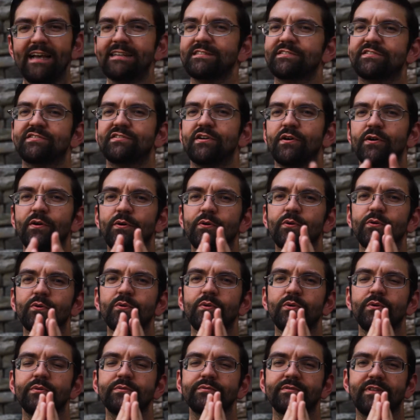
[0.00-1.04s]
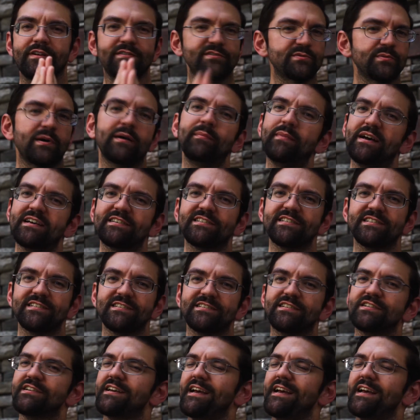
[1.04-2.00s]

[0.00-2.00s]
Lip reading: And so there's my message,